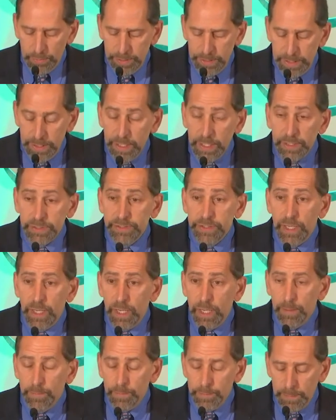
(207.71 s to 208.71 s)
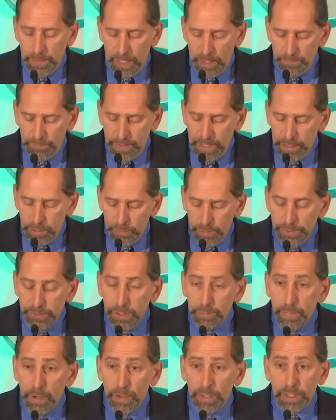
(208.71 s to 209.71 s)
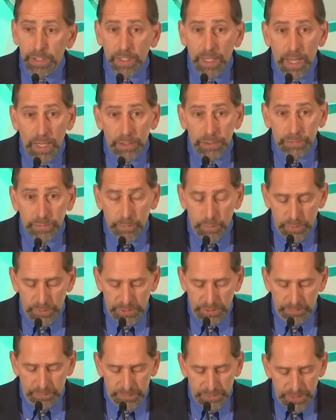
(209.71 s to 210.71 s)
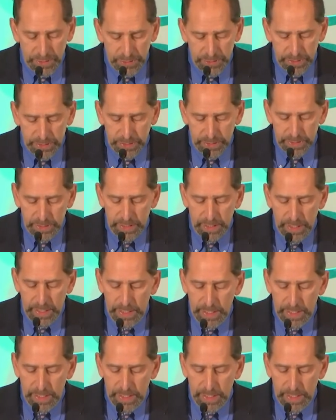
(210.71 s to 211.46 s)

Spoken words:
He is a fellow at the American College of Emergency Physicians.